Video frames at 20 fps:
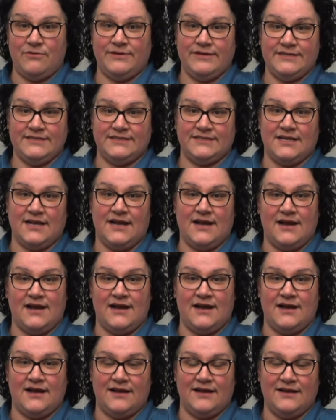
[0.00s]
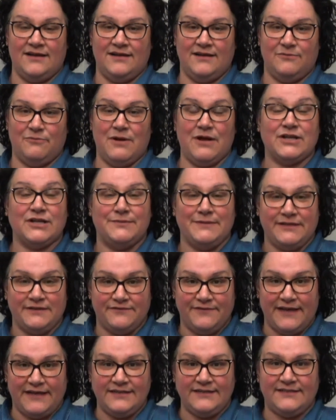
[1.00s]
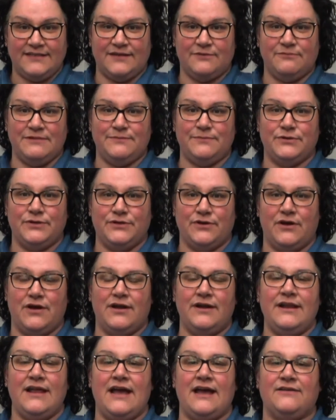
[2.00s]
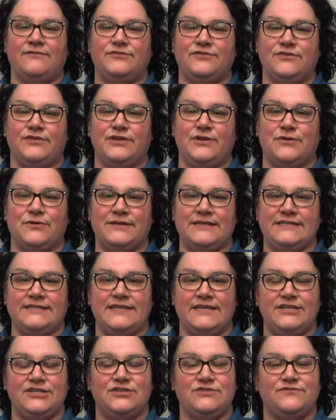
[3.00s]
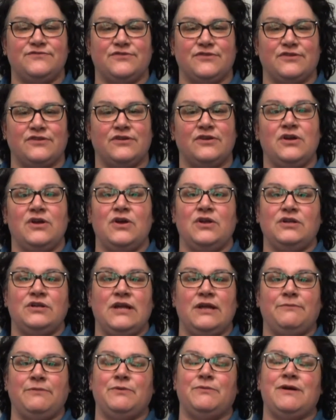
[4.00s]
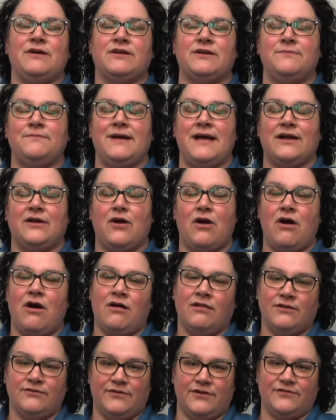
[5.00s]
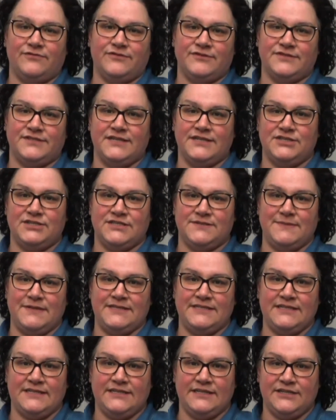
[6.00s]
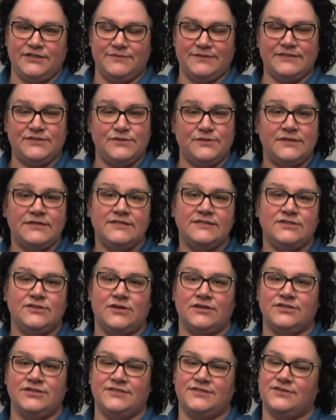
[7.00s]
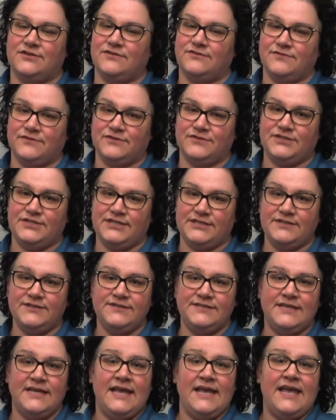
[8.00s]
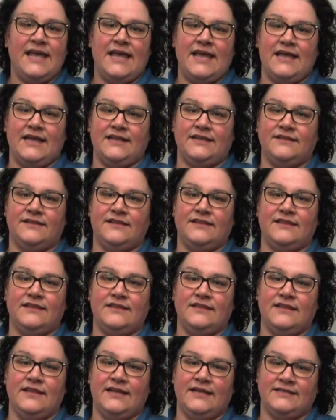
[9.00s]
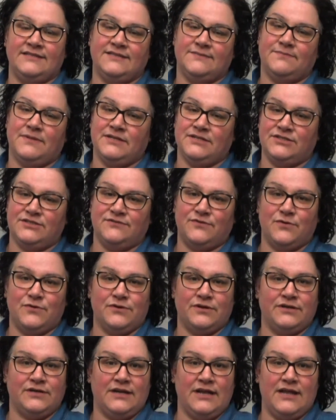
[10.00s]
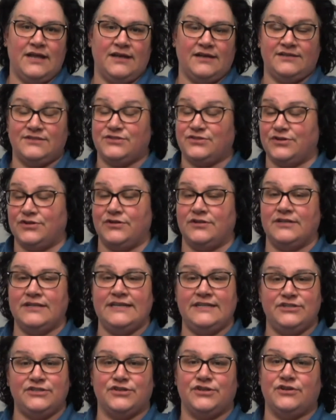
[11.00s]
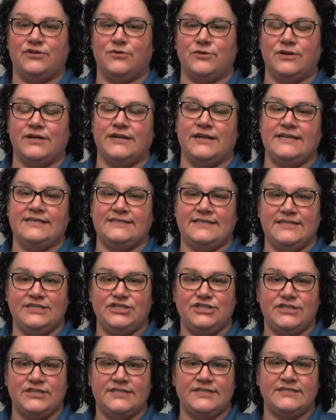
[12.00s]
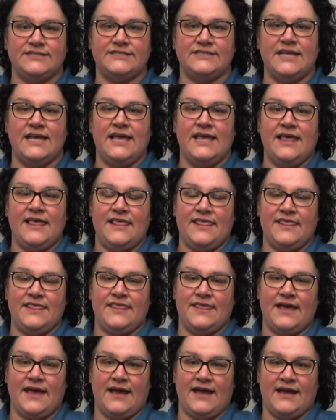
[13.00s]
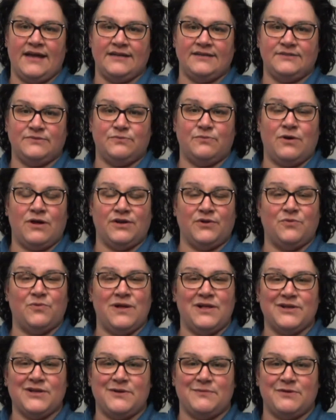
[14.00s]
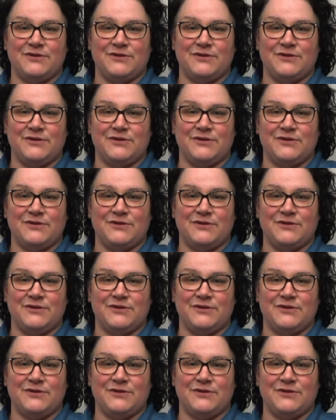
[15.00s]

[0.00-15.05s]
is a welcoming event that we put on after the orientation and we welcome back all of our First Nations, Métis, and Inuit students, not just our first years. And it's a bunch of external, internal organizations that want to welcome